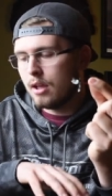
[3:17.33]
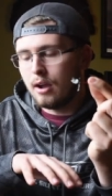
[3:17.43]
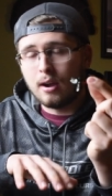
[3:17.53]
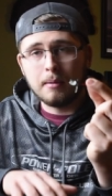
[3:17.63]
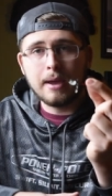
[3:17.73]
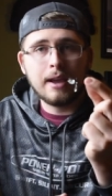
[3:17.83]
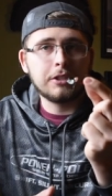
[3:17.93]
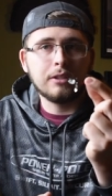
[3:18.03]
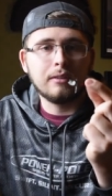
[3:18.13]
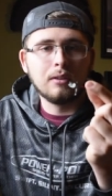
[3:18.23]
Um,
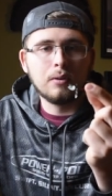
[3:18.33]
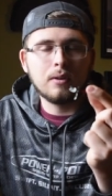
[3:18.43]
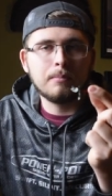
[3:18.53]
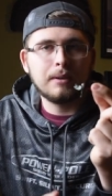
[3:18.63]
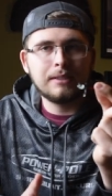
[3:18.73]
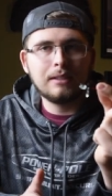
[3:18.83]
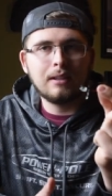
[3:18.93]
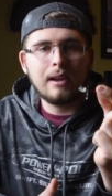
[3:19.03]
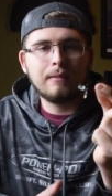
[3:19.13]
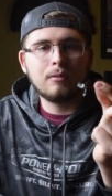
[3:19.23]
action of the lure, but
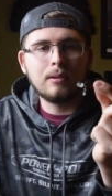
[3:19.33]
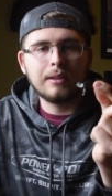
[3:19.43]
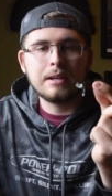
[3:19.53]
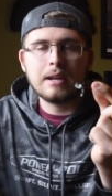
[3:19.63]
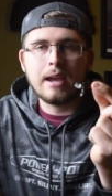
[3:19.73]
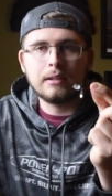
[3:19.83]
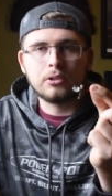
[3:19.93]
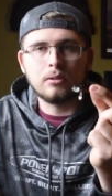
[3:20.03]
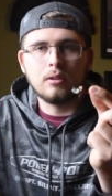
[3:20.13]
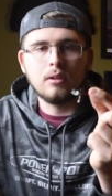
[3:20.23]
still have it really
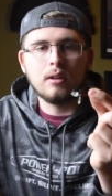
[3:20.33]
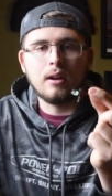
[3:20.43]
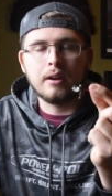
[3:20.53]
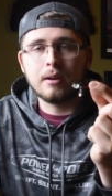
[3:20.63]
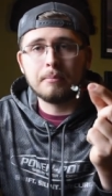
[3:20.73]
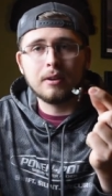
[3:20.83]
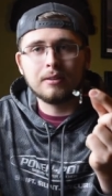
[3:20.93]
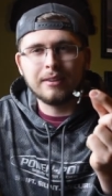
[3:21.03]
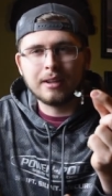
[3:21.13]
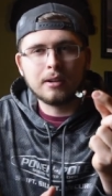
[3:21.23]
natural uh, compared
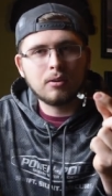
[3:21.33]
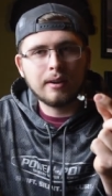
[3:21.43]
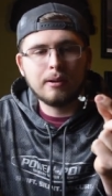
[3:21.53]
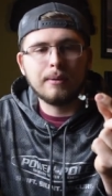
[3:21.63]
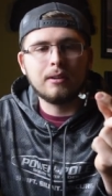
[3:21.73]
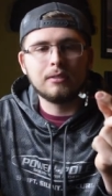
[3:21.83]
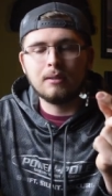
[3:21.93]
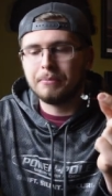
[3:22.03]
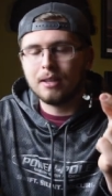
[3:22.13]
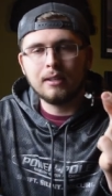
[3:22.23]
to like a crankbait or
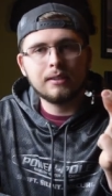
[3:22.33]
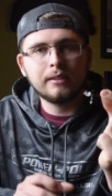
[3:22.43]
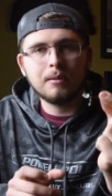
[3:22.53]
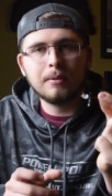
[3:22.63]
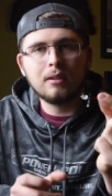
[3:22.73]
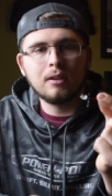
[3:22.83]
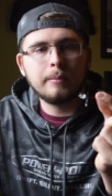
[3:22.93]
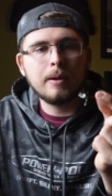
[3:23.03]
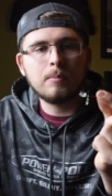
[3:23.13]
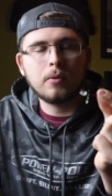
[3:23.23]
something. This is going to be a
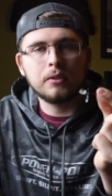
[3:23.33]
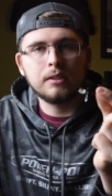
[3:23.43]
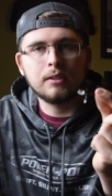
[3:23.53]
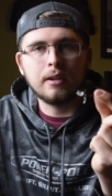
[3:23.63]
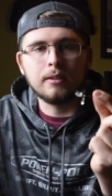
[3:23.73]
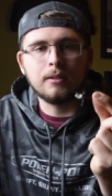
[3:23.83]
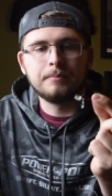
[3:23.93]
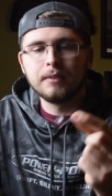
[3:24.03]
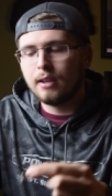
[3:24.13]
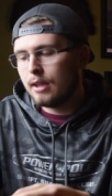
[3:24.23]
little bit more subtle.
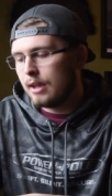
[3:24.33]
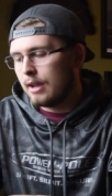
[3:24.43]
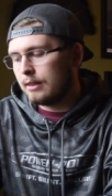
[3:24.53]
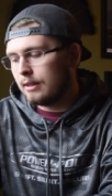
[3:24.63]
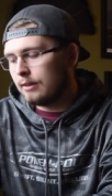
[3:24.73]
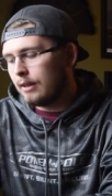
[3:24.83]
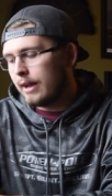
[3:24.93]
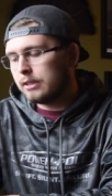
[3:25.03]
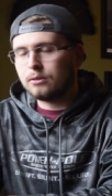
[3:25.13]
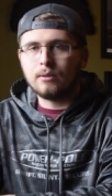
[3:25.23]
And then the
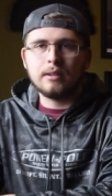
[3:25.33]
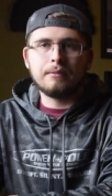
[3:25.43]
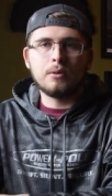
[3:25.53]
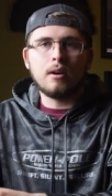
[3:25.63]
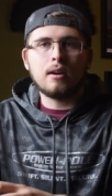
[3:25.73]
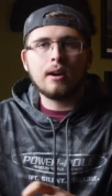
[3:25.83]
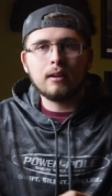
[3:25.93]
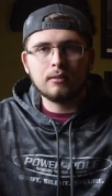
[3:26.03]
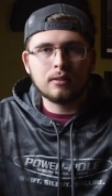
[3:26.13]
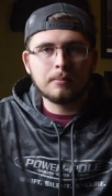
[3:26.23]
last one, if you are on
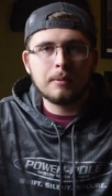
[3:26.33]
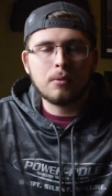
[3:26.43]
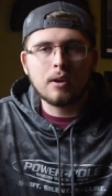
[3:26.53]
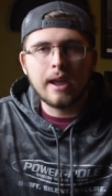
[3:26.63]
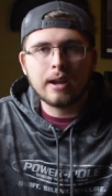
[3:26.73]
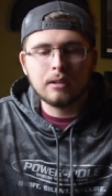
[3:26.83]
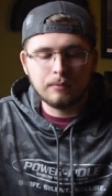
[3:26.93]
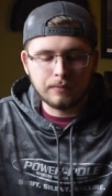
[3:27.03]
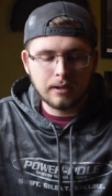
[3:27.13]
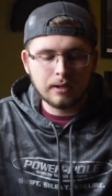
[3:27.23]
a little bit more
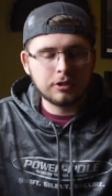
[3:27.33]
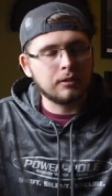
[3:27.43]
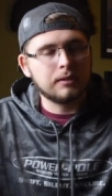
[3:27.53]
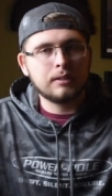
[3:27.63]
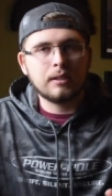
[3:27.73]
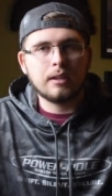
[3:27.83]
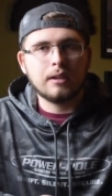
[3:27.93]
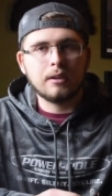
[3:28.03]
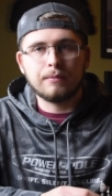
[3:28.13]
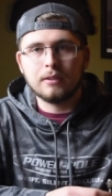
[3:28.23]
active fish, let's say
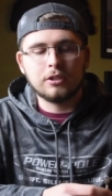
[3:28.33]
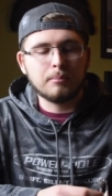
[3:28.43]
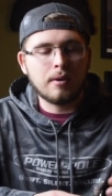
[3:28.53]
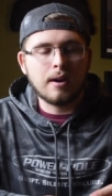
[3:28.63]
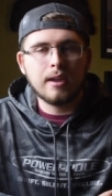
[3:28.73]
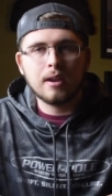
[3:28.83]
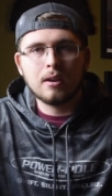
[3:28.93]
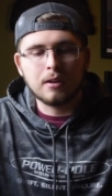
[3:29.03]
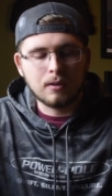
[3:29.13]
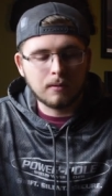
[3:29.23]
you're fishing
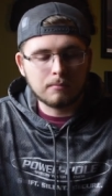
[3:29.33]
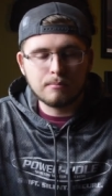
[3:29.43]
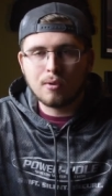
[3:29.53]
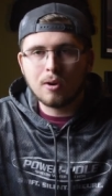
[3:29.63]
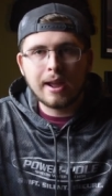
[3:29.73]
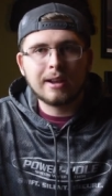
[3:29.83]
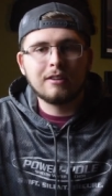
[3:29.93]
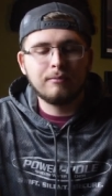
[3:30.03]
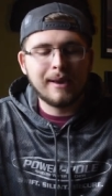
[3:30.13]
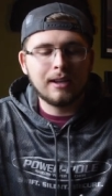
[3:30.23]
pike, you're more
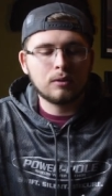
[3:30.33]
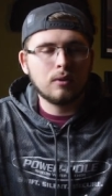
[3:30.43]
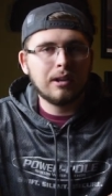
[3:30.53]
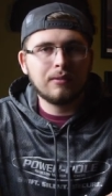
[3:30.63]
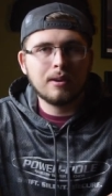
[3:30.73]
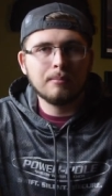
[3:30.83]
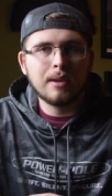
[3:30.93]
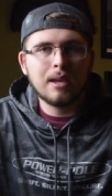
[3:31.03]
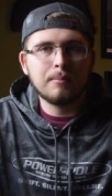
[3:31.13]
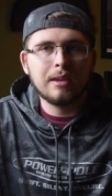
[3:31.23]
active bass, whatever it
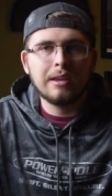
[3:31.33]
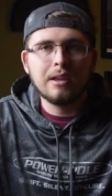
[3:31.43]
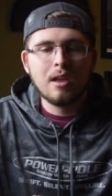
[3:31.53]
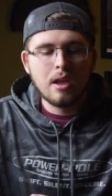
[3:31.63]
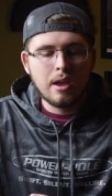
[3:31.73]
may be,